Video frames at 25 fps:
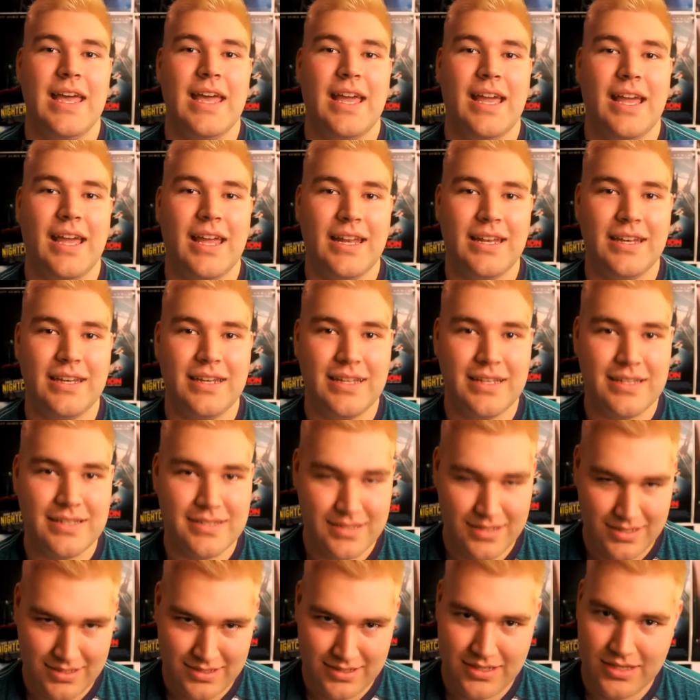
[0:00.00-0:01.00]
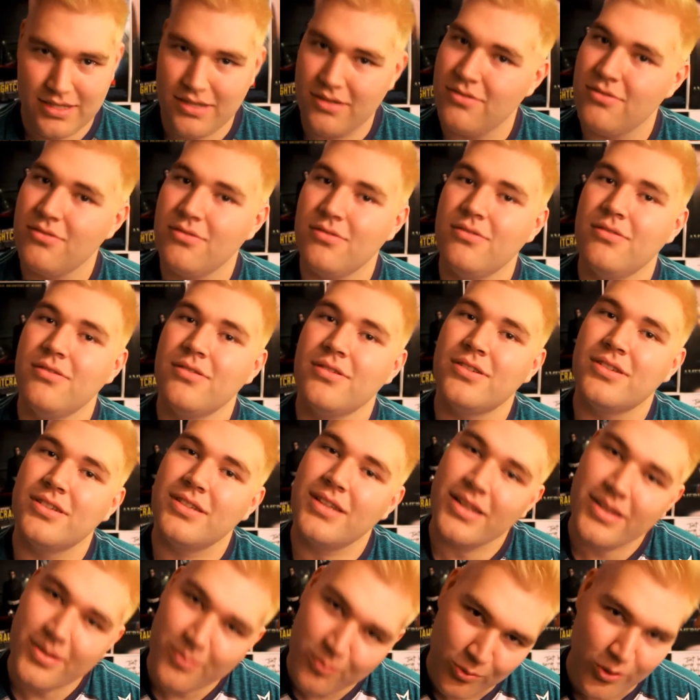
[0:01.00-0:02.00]
and is a huge
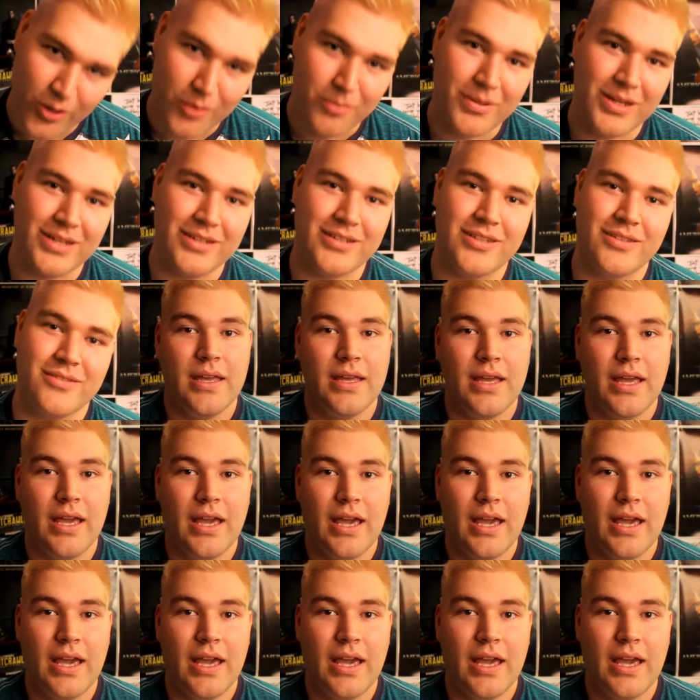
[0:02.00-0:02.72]
disappointment.